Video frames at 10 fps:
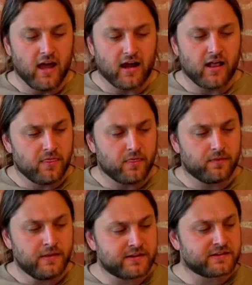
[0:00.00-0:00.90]
And
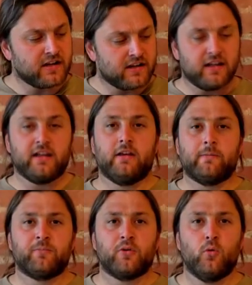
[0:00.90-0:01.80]
this set here
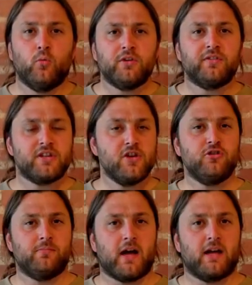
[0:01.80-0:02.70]
would have set
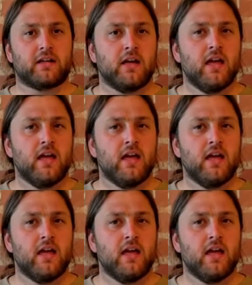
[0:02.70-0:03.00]
you back